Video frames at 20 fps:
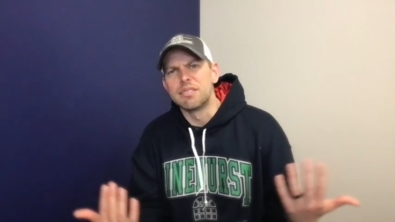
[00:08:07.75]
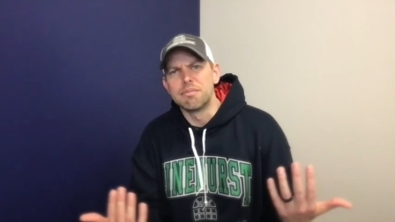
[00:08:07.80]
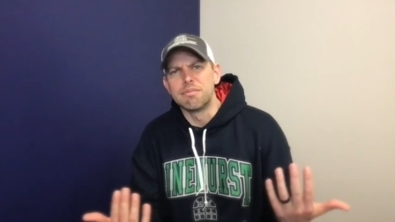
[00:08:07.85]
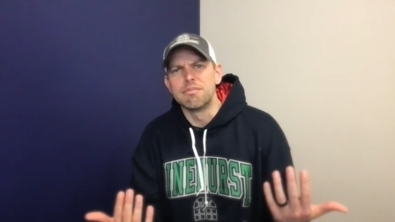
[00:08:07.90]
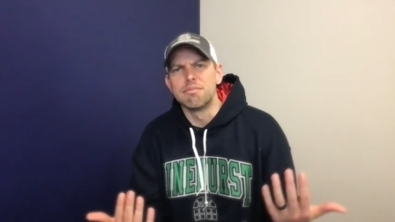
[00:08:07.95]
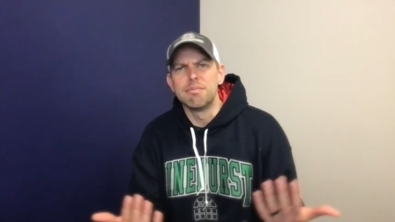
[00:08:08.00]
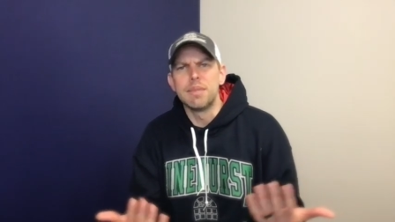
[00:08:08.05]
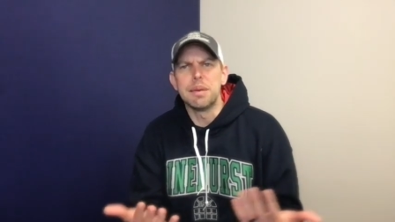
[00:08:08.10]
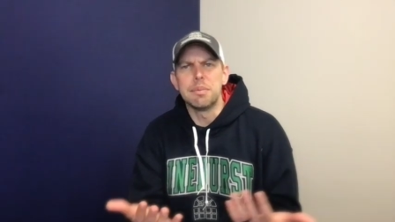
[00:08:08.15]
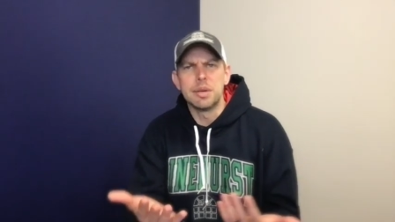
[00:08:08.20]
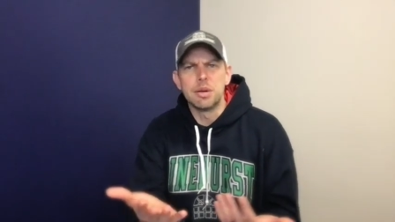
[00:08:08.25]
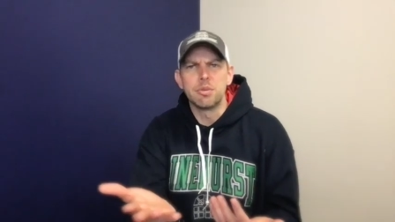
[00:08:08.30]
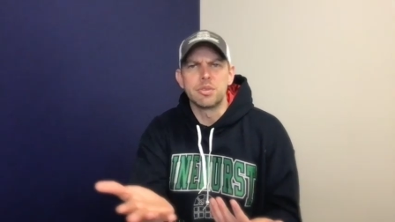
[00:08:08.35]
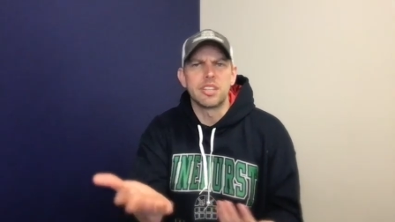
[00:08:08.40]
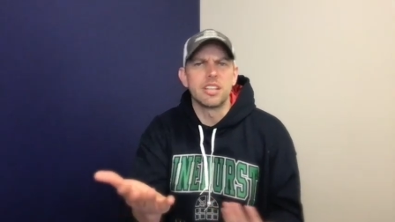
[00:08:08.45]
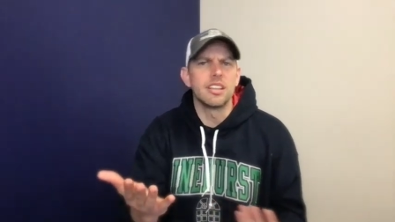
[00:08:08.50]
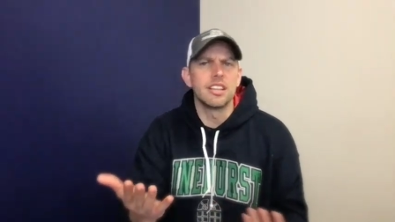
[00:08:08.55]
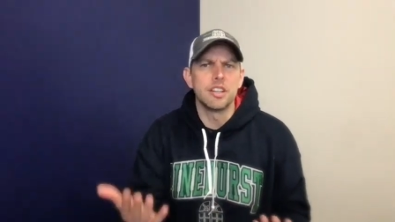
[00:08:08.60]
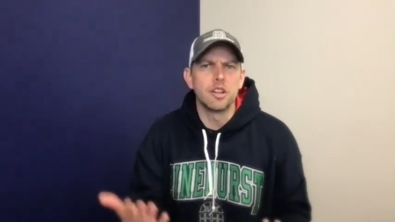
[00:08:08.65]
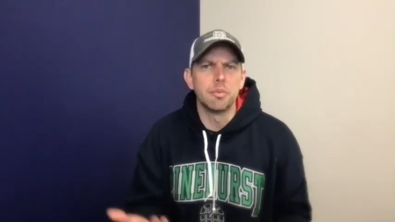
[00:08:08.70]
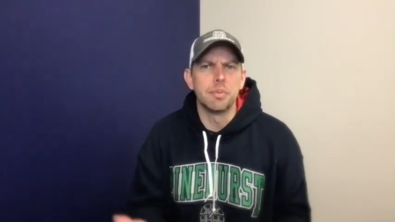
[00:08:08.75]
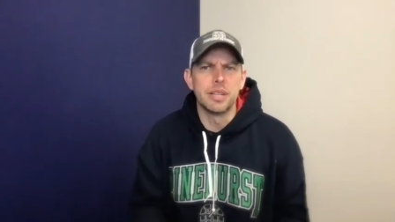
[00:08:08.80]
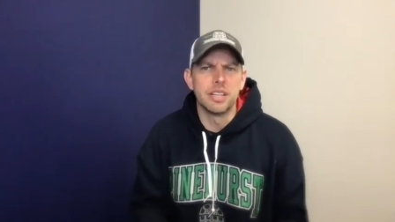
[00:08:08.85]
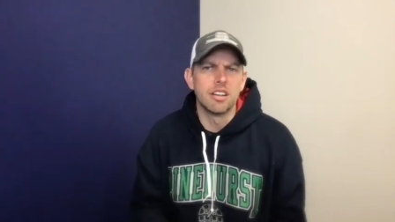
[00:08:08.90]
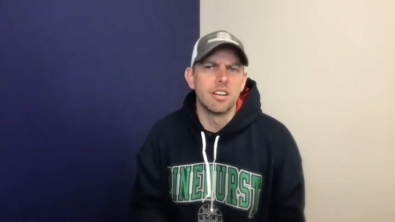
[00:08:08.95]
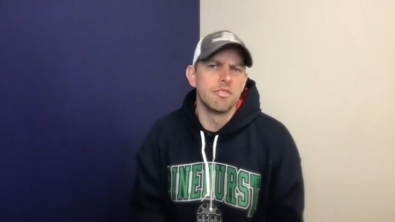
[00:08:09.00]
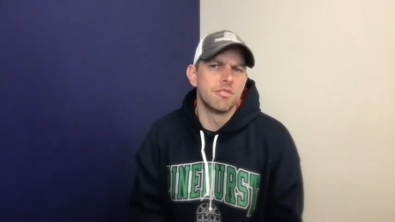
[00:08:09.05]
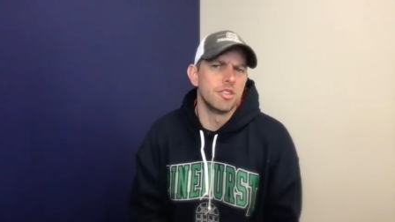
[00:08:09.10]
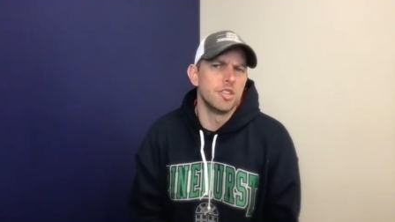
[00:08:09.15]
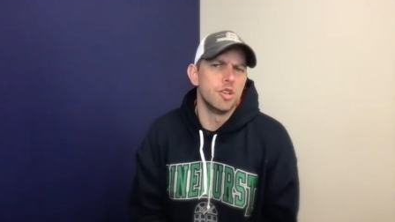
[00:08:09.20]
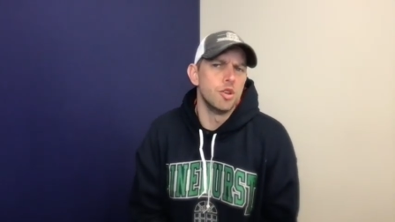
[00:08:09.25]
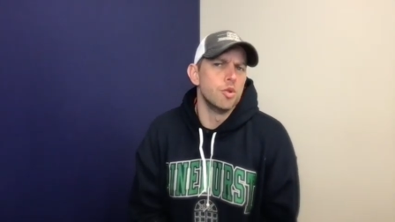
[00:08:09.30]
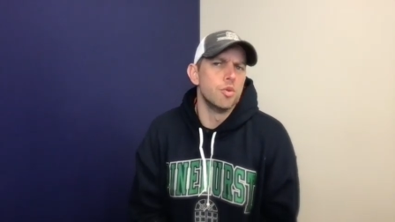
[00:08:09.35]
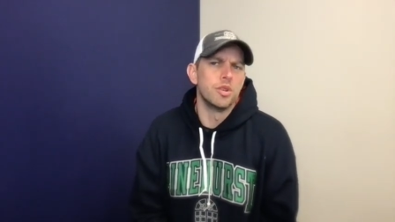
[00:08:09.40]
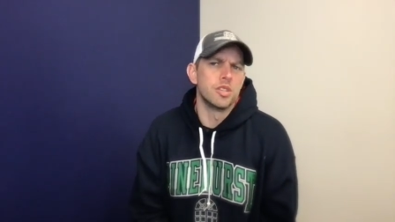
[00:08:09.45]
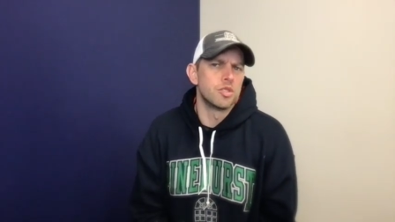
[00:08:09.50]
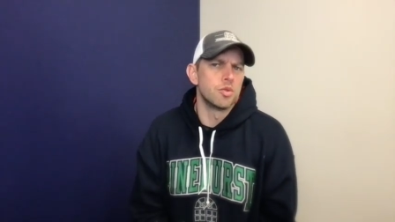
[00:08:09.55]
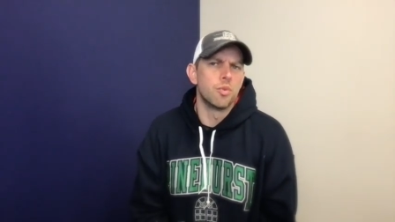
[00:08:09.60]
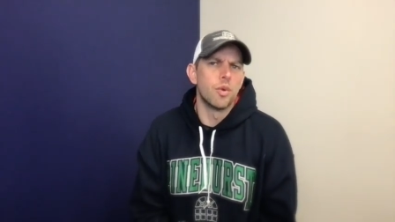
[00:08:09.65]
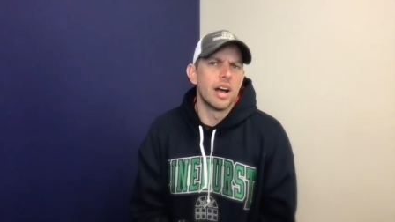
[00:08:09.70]
Maybe it was a little bit of you
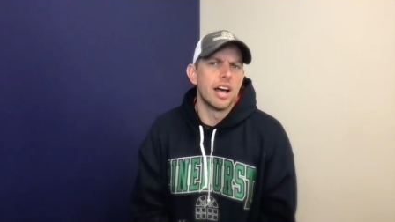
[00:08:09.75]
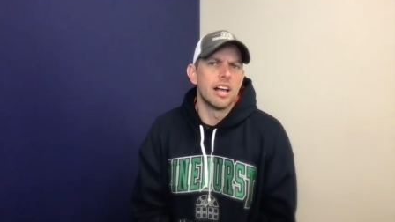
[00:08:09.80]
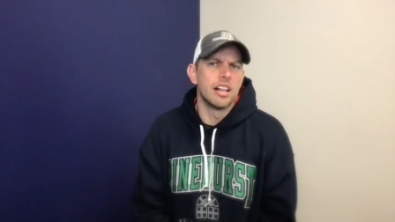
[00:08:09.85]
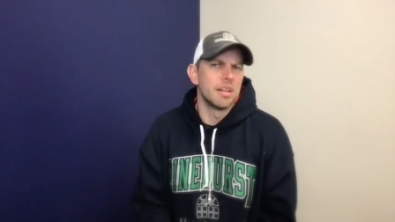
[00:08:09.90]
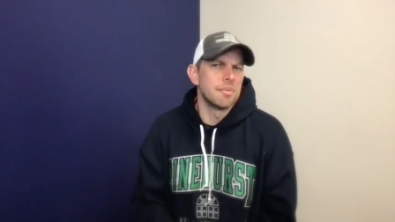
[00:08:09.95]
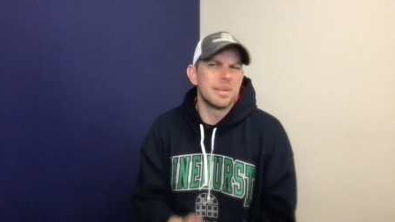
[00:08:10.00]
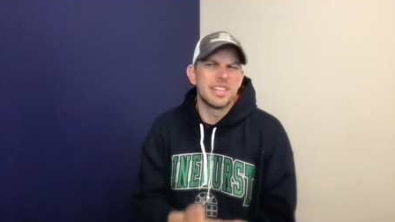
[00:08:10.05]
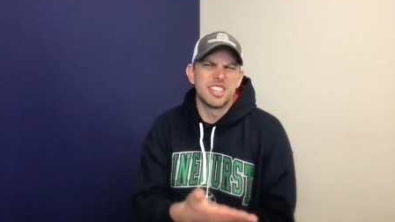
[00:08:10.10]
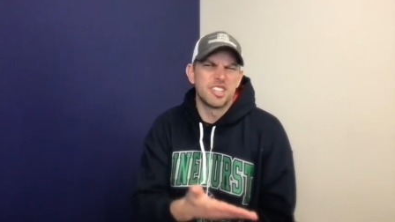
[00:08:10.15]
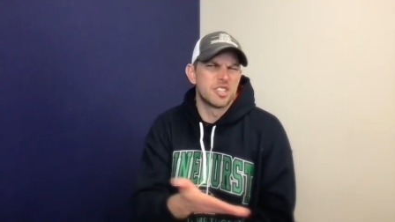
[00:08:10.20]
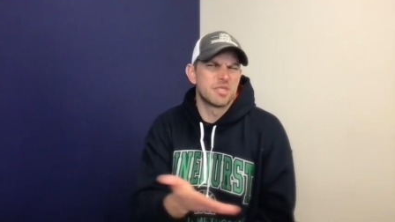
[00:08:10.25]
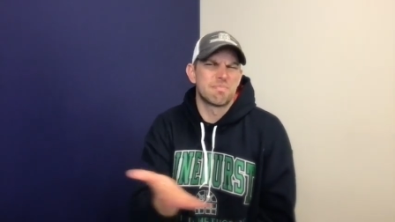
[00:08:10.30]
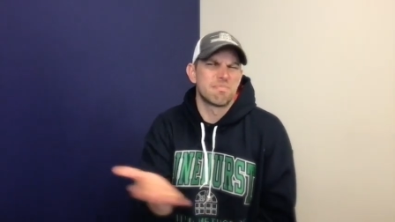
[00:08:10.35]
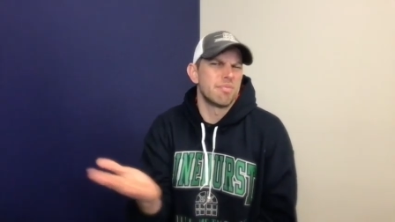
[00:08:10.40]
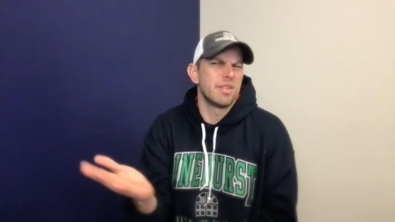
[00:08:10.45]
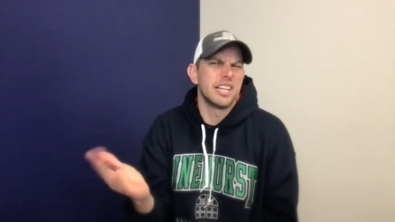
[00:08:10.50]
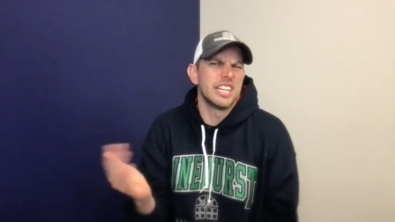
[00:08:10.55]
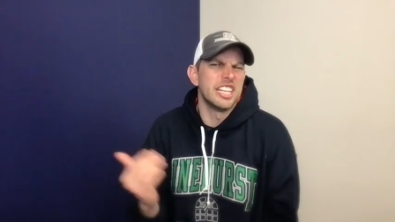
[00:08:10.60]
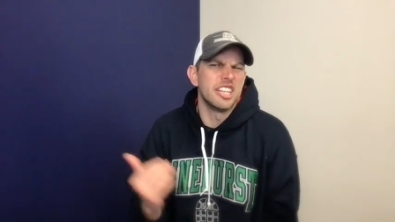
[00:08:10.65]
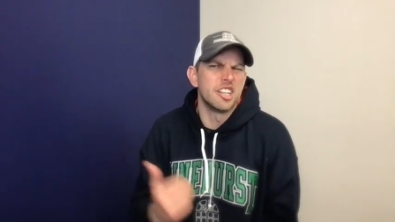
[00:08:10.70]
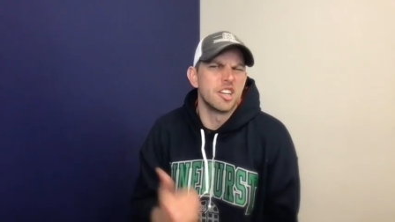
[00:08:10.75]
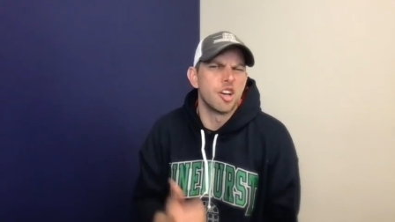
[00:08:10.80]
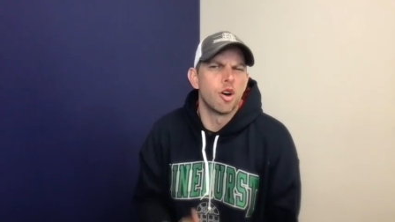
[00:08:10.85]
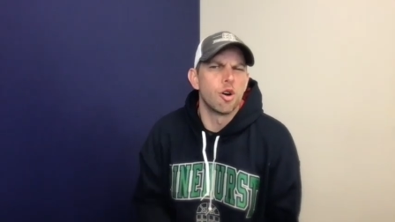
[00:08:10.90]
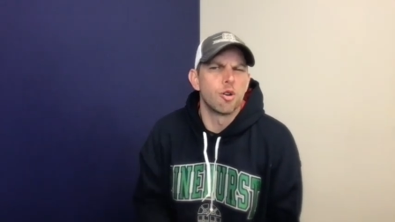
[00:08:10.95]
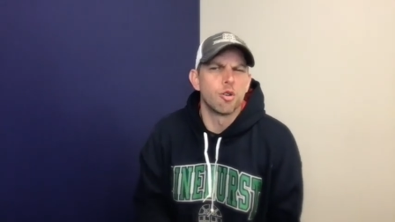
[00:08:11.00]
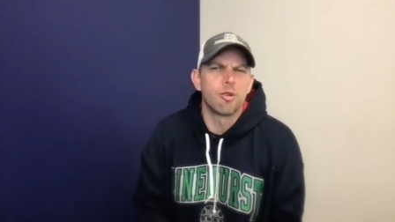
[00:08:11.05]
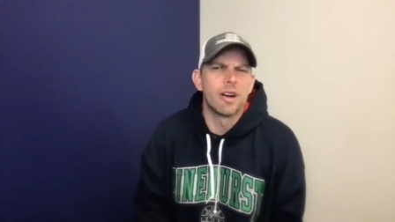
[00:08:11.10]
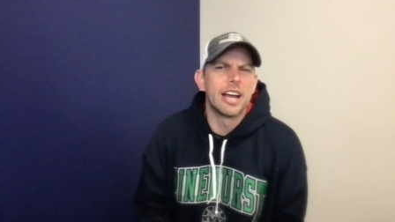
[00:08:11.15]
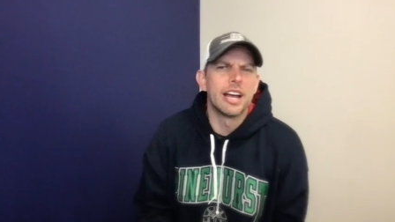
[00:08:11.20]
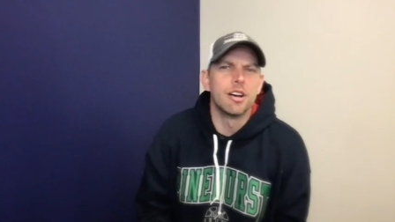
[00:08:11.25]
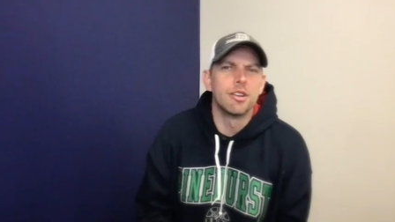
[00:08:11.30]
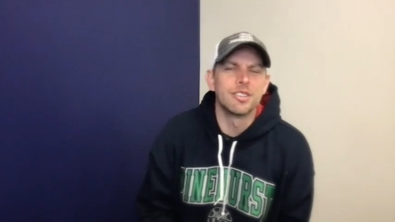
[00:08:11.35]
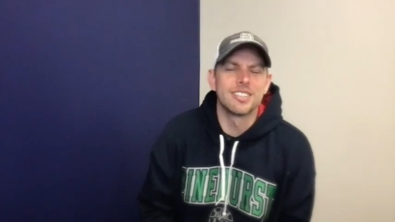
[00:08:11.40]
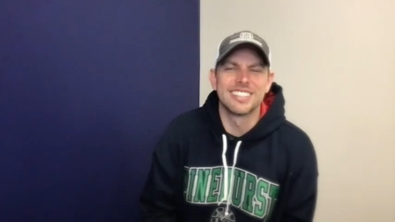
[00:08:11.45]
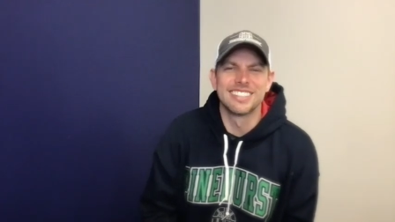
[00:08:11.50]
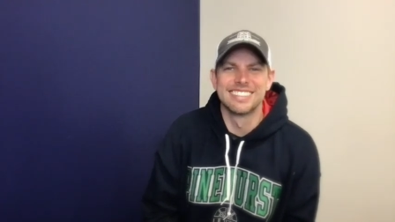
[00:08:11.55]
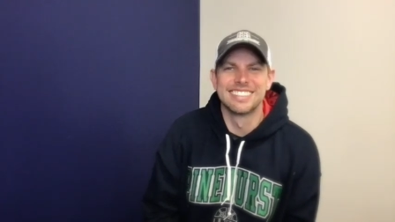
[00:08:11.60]
as well. I mean, there's plenty to go around.